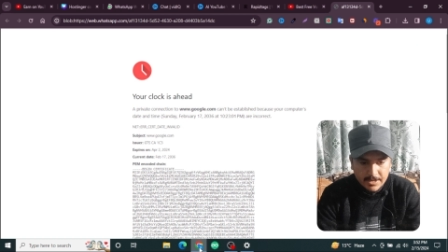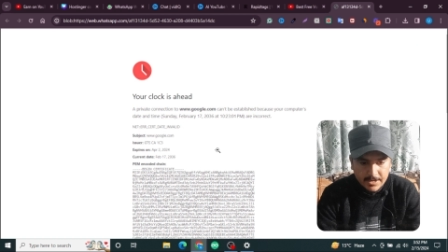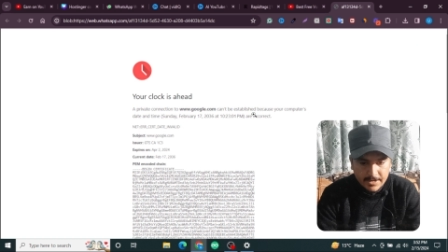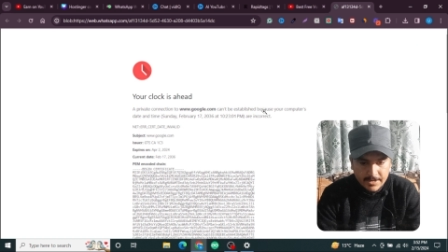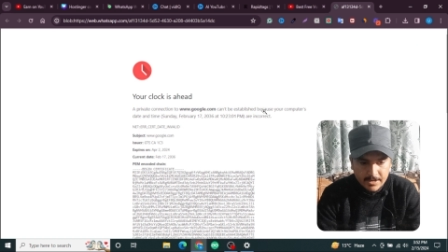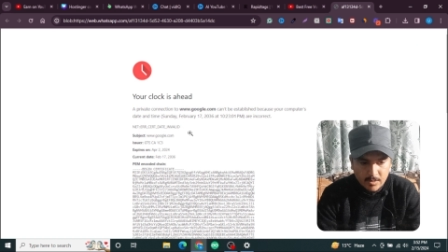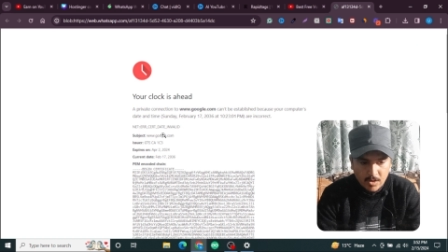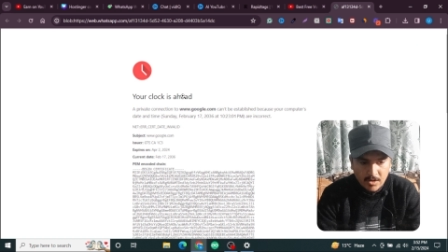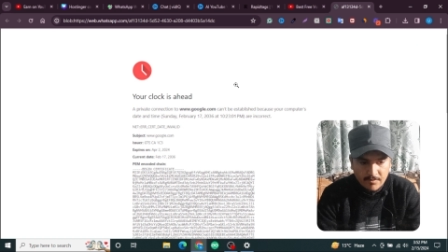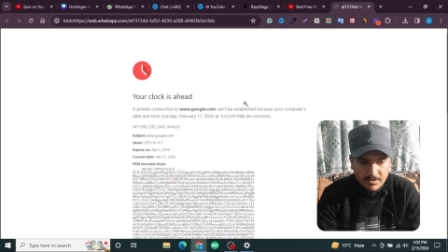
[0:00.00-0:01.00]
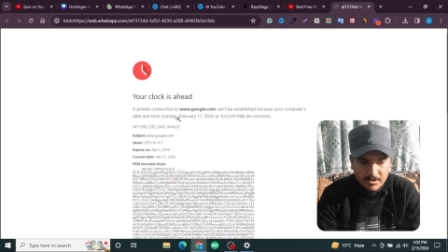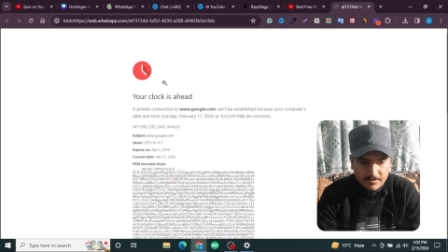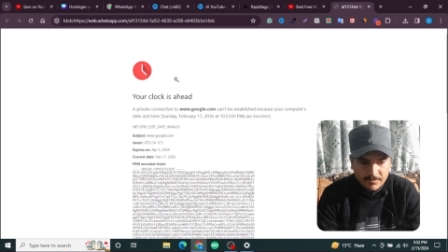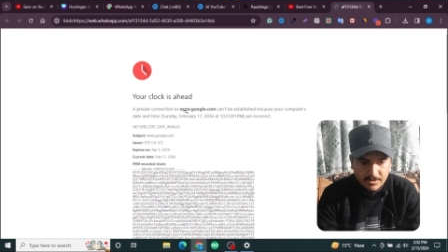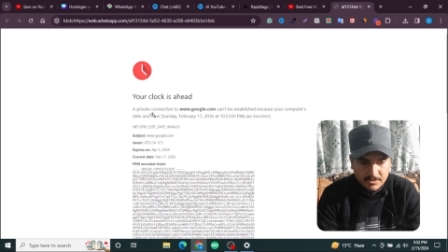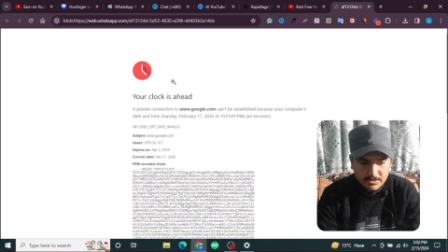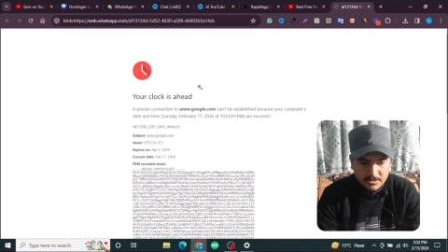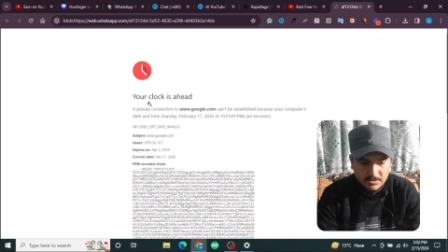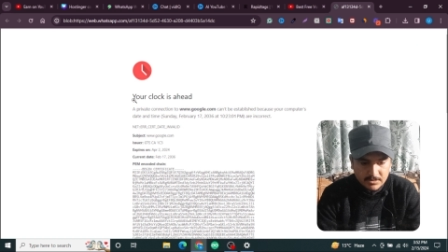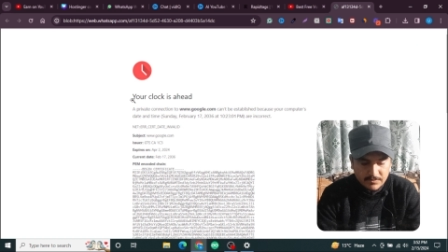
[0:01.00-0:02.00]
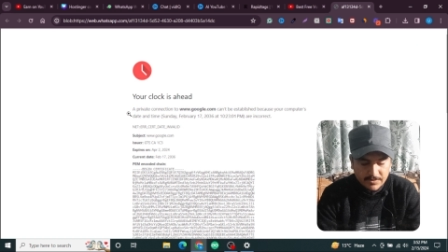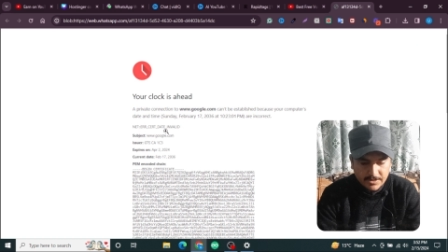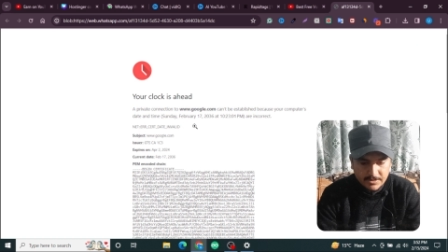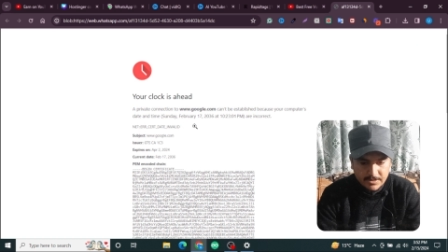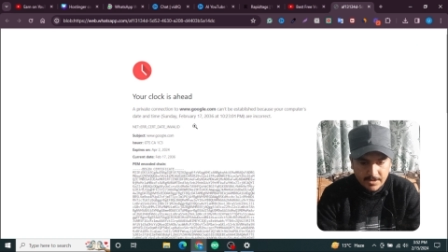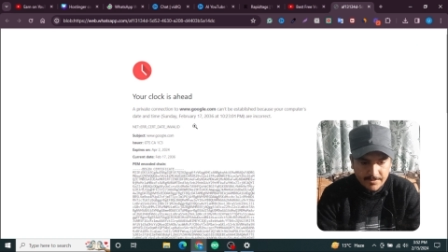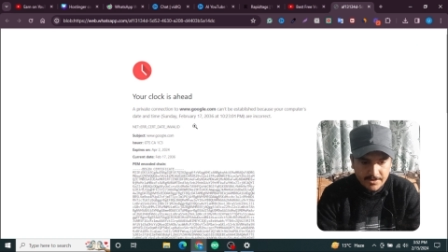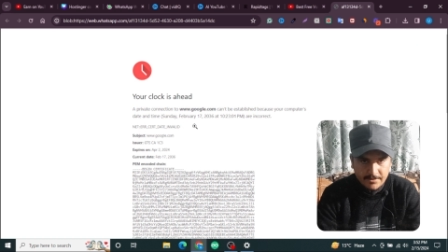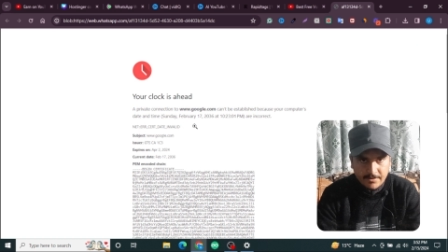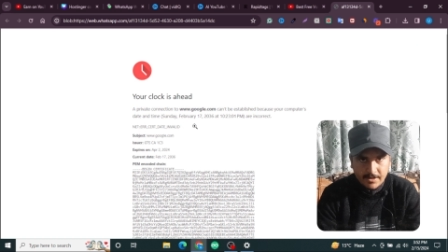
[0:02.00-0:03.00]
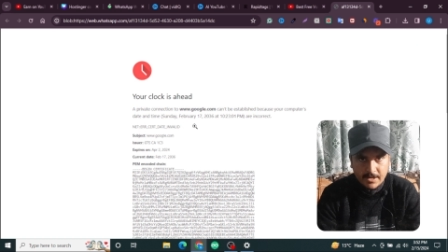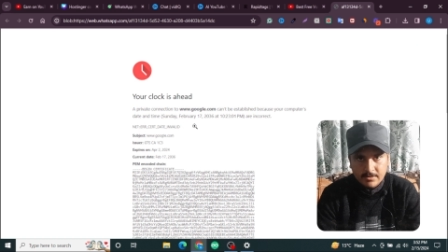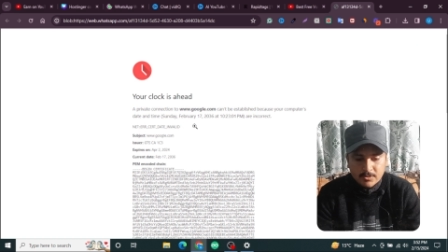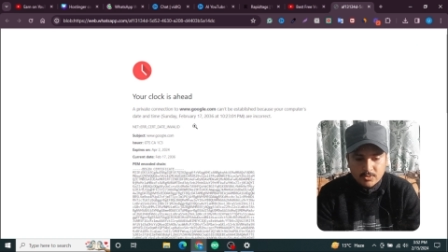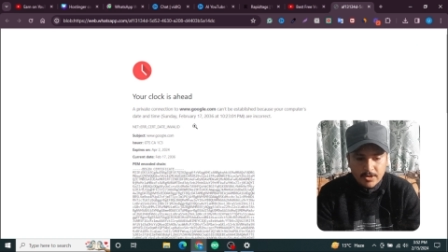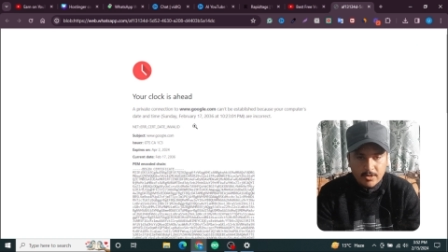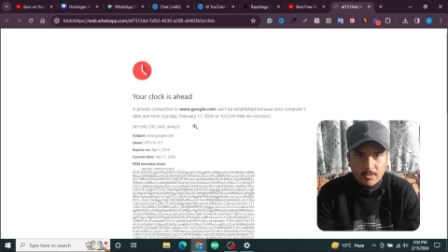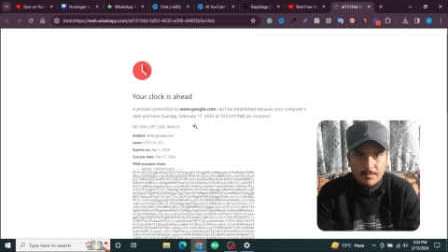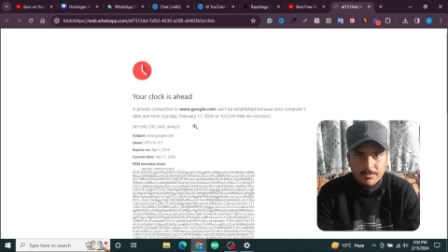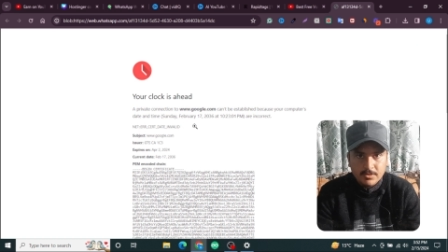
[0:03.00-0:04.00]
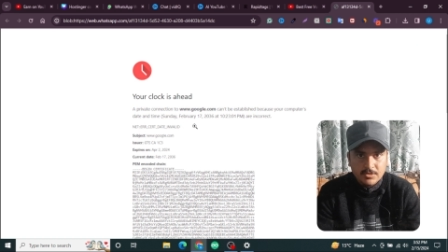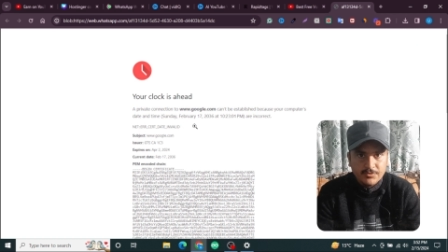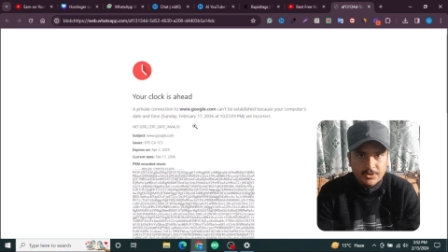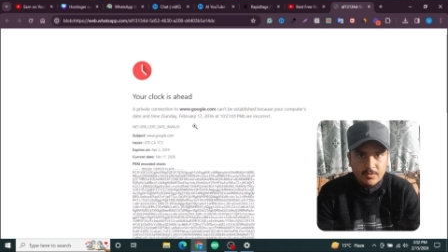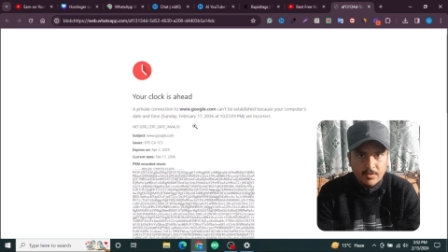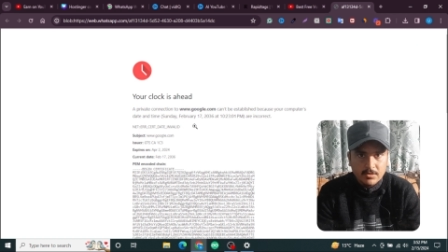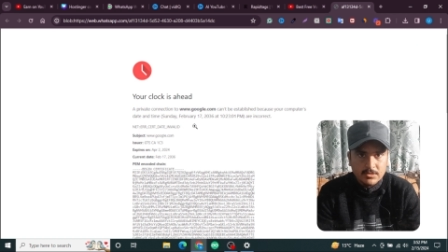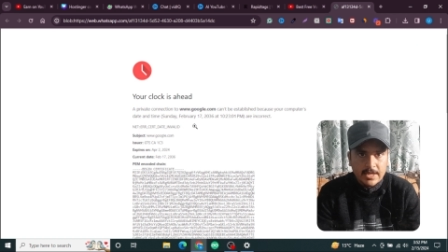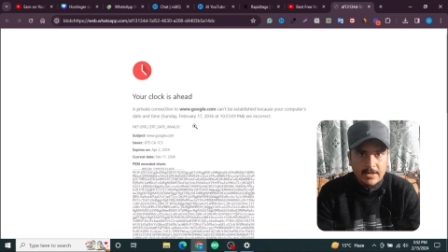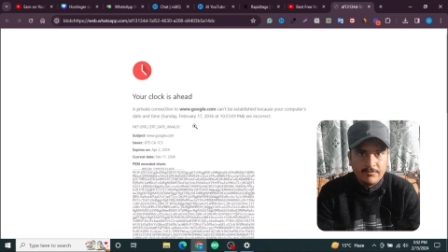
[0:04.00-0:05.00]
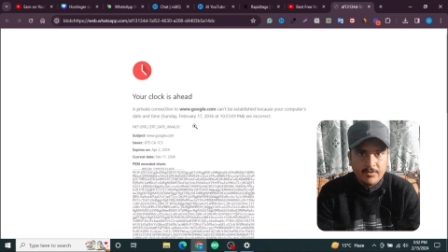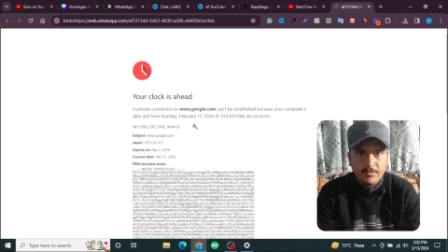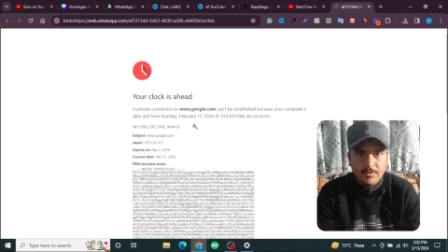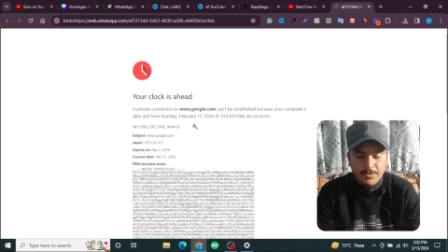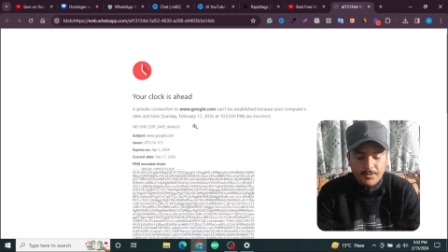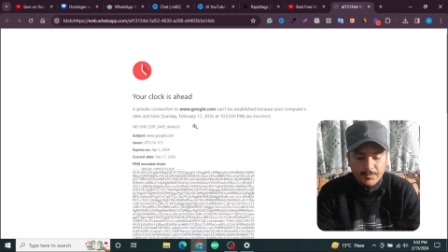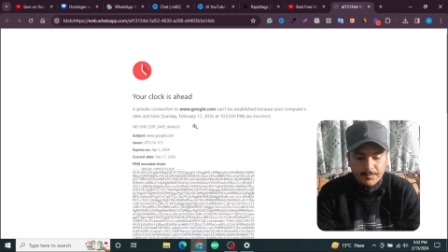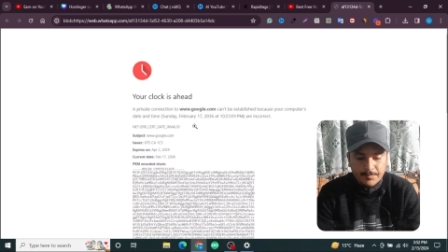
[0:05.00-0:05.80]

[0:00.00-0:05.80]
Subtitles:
and now I will not face this very same error again. So I hope this video was helpful for you.